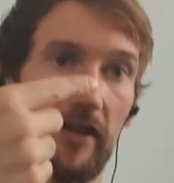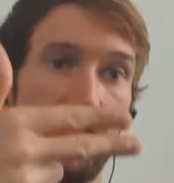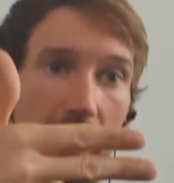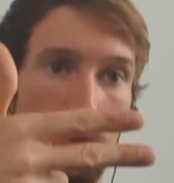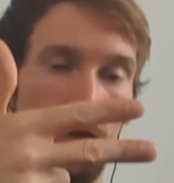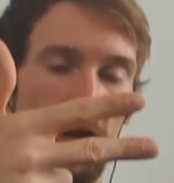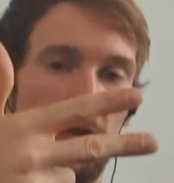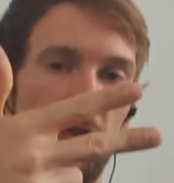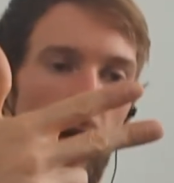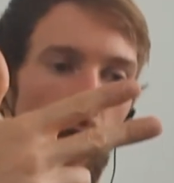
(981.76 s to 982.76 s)
and
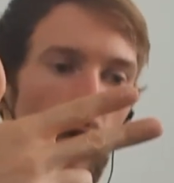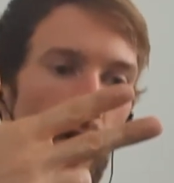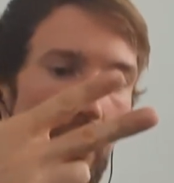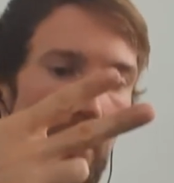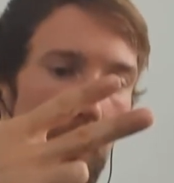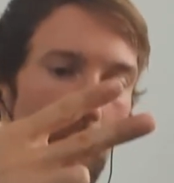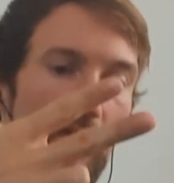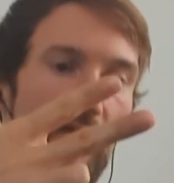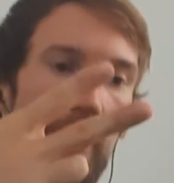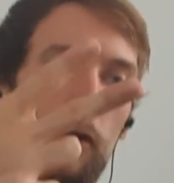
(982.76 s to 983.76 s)
Tamasic. So when
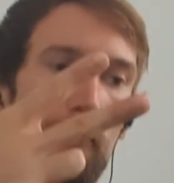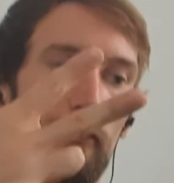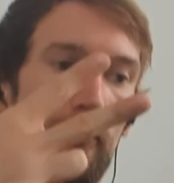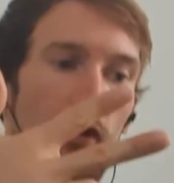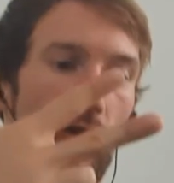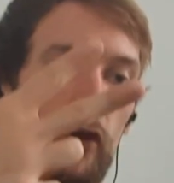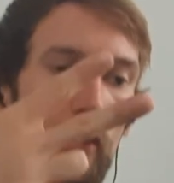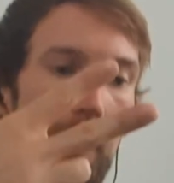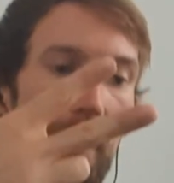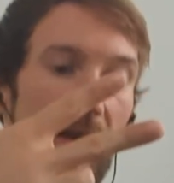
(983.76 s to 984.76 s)
we say one food's are good
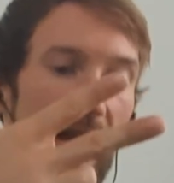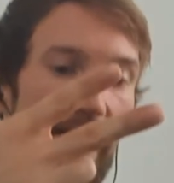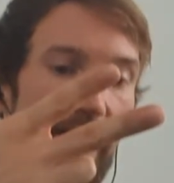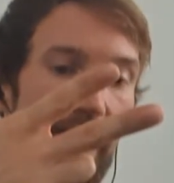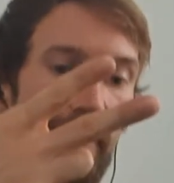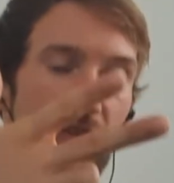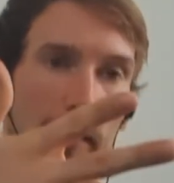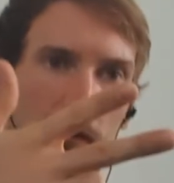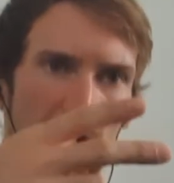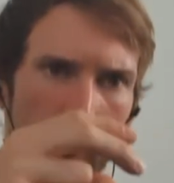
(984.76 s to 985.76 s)
or bad, like the
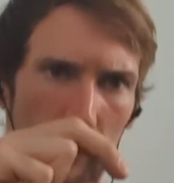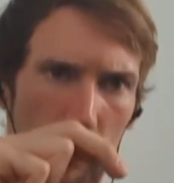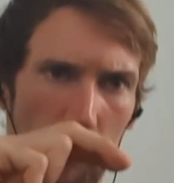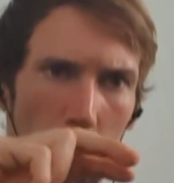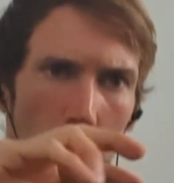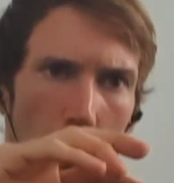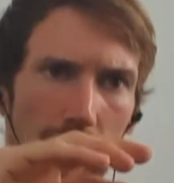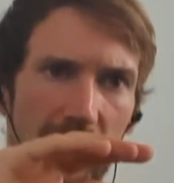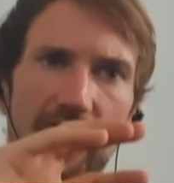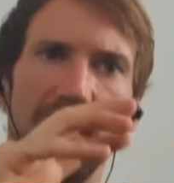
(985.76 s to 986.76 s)
Tamasic, which was more,
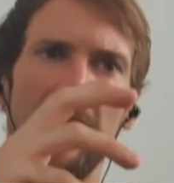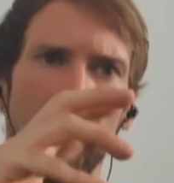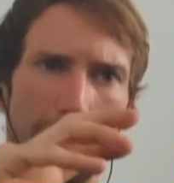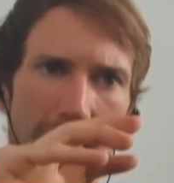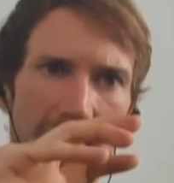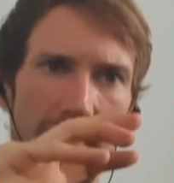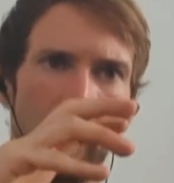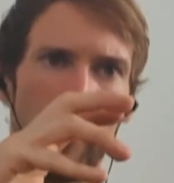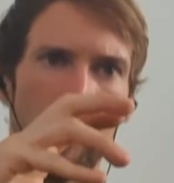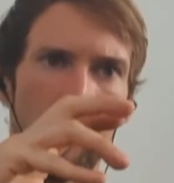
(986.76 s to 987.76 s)
did you say like the meat
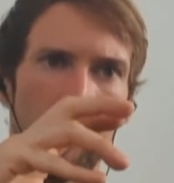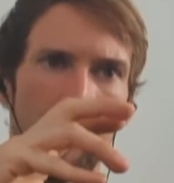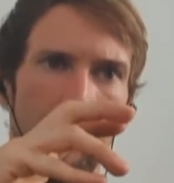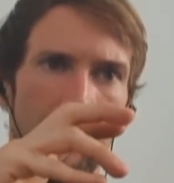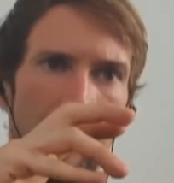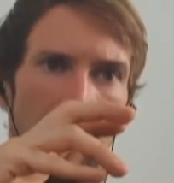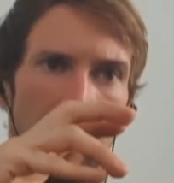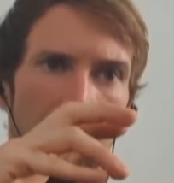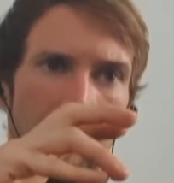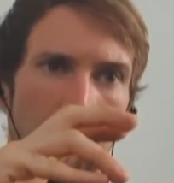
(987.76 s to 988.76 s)
and
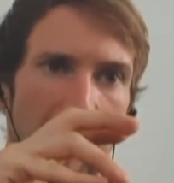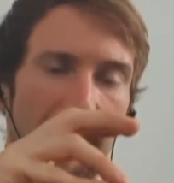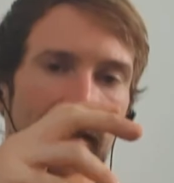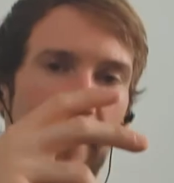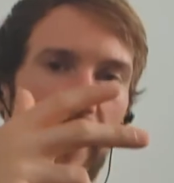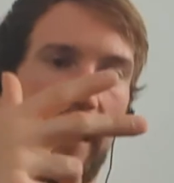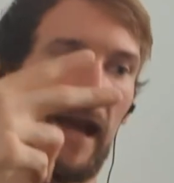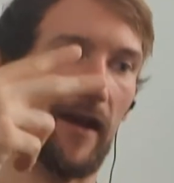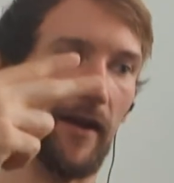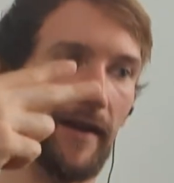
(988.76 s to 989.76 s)
heavily based?
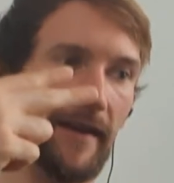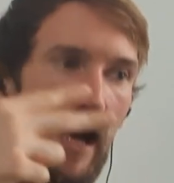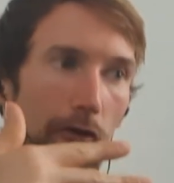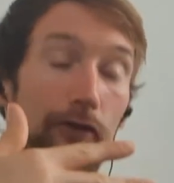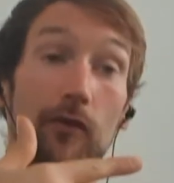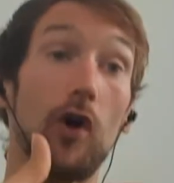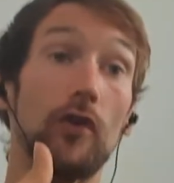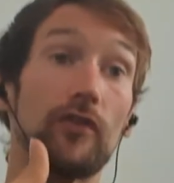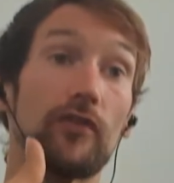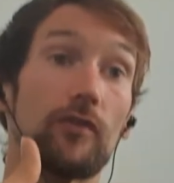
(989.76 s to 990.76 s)
Now for
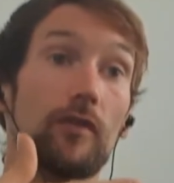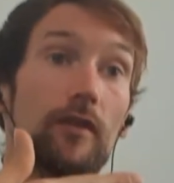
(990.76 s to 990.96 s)
us,